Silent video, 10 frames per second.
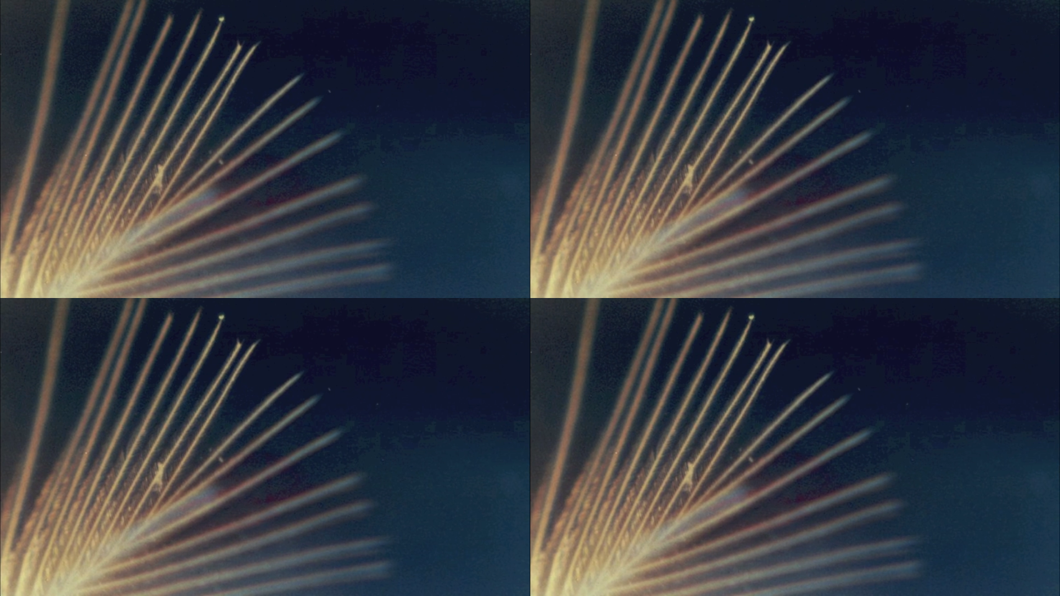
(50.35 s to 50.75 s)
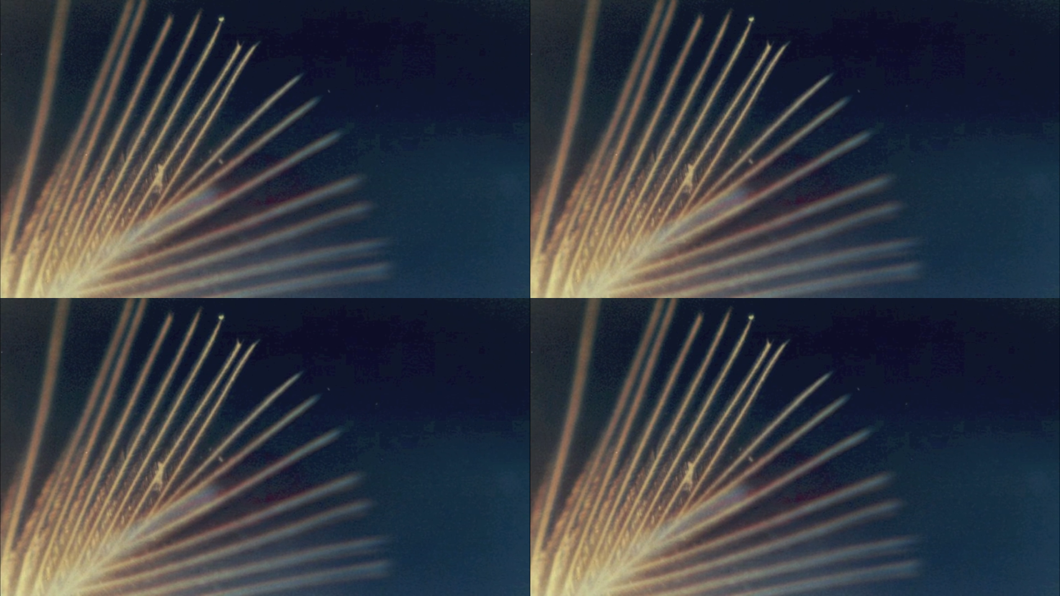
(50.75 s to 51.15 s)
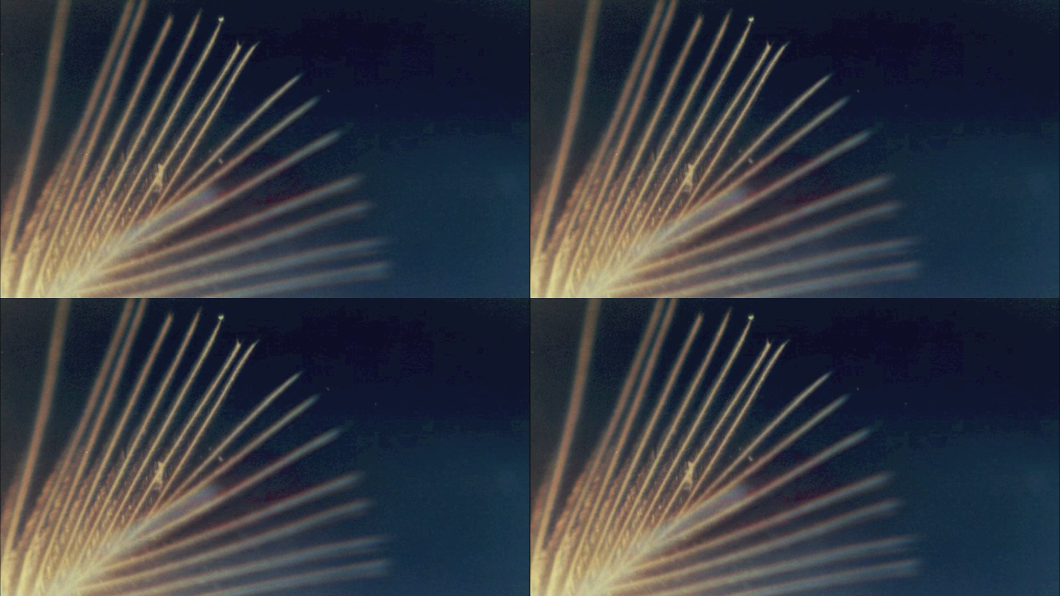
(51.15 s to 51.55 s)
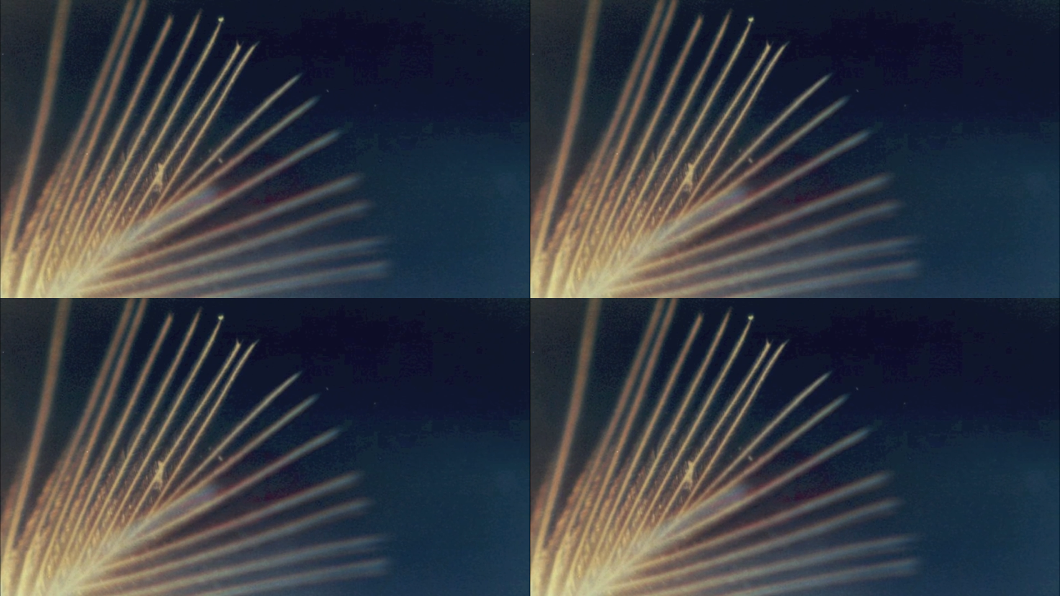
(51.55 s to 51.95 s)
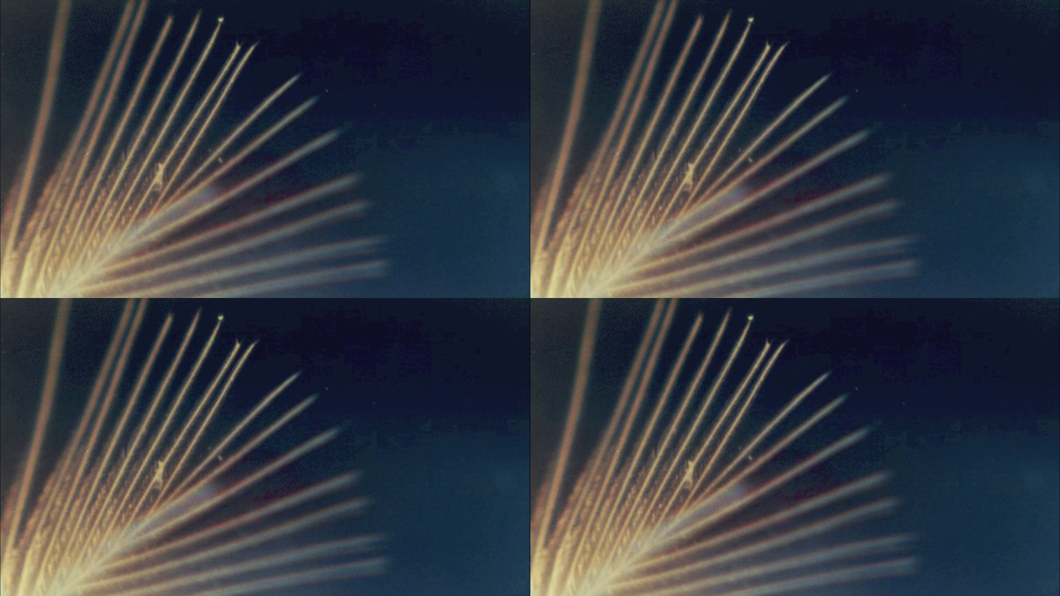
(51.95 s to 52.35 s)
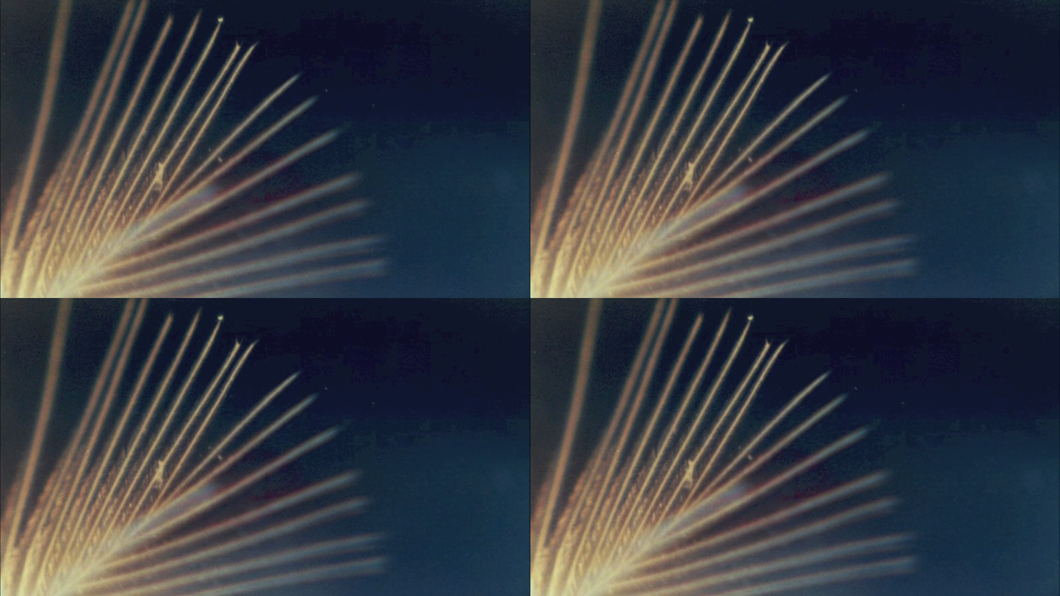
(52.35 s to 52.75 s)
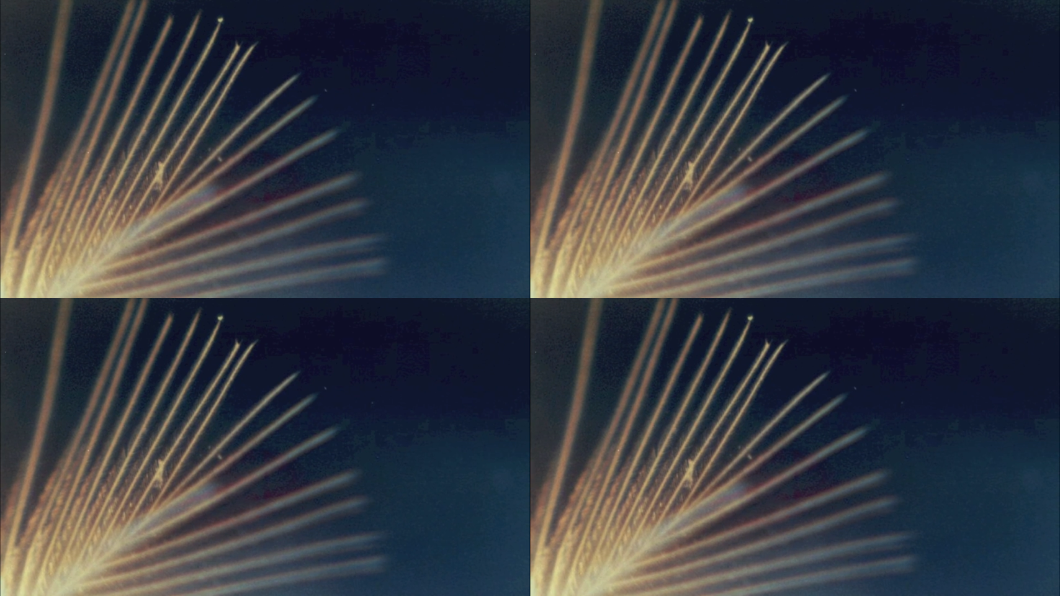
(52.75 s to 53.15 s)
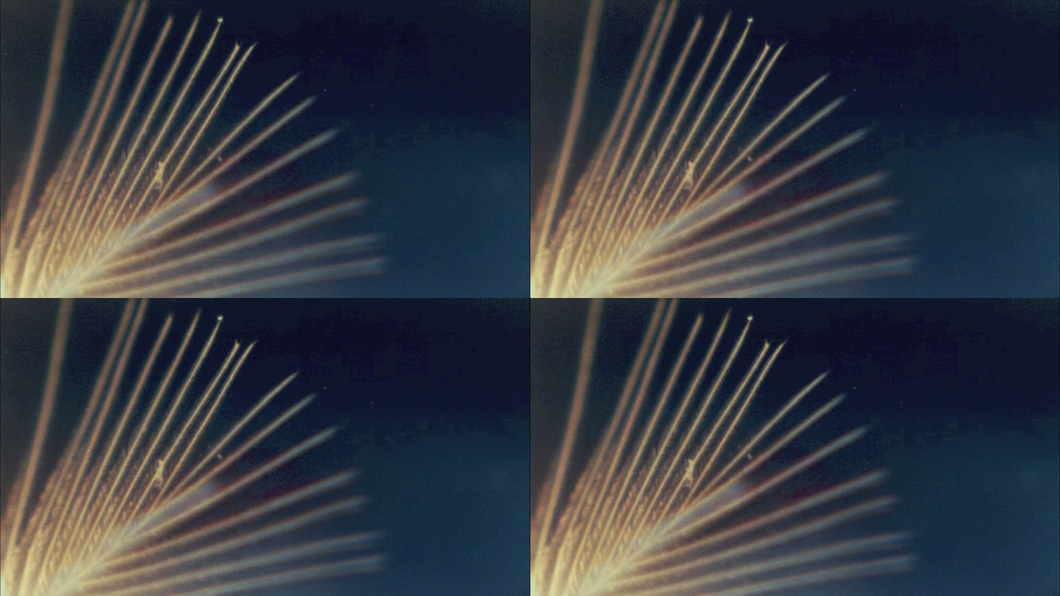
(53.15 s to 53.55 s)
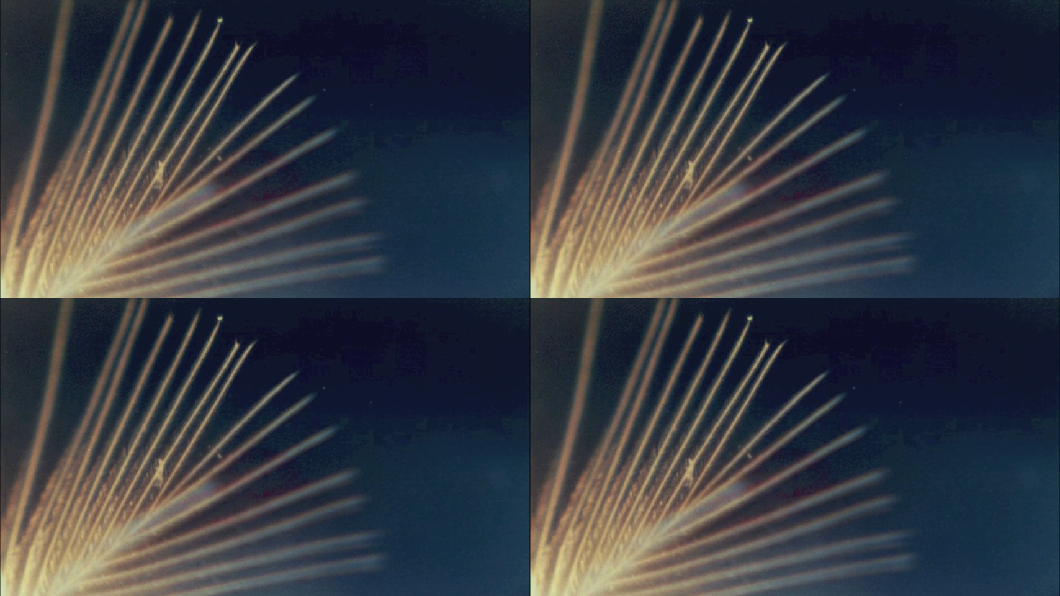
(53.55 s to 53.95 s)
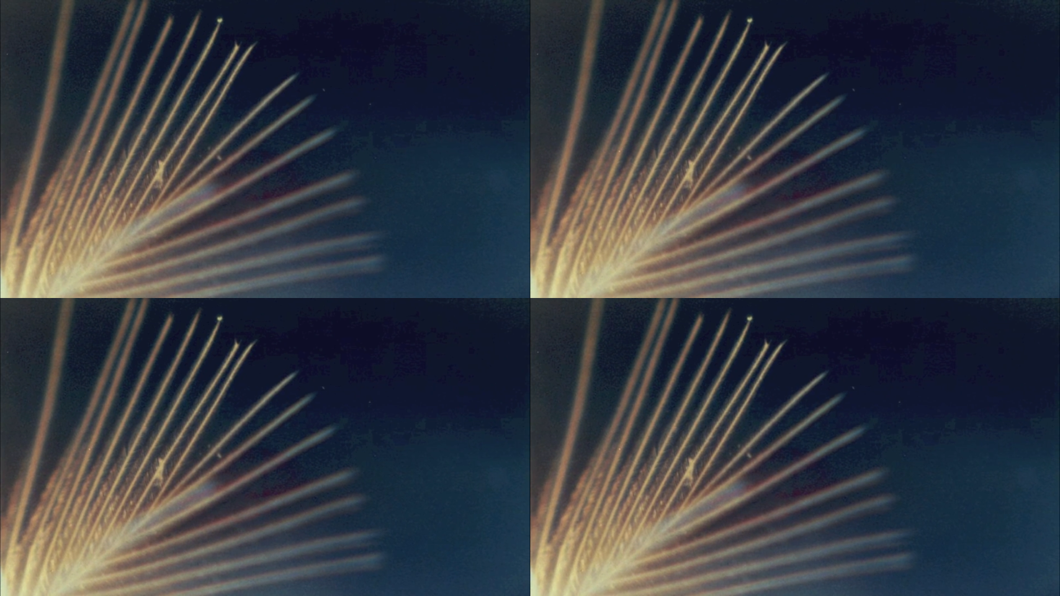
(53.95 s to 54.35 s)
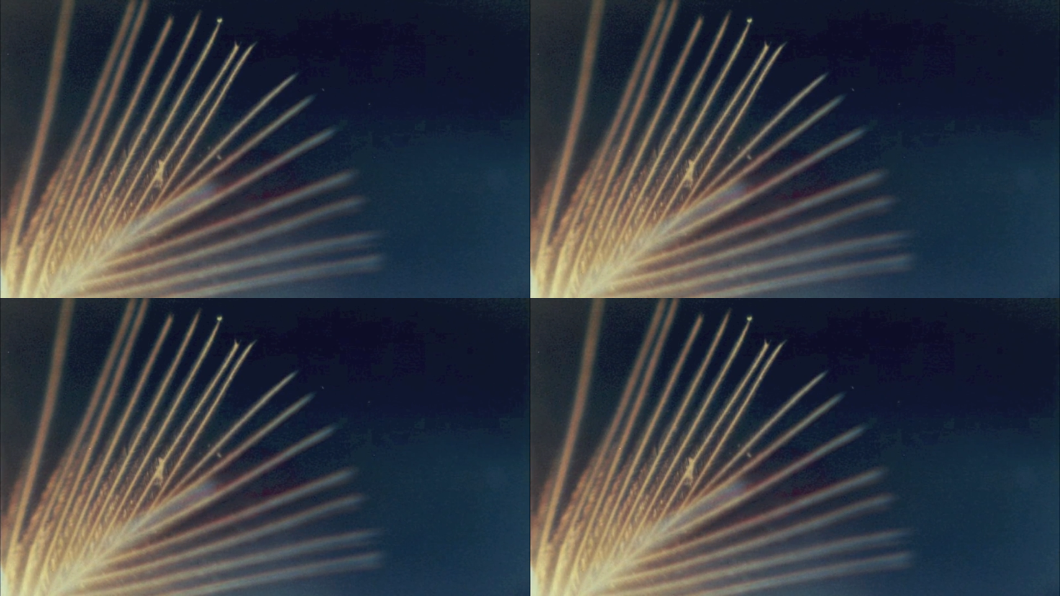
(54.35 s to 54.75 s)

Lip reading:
(no speaker visible)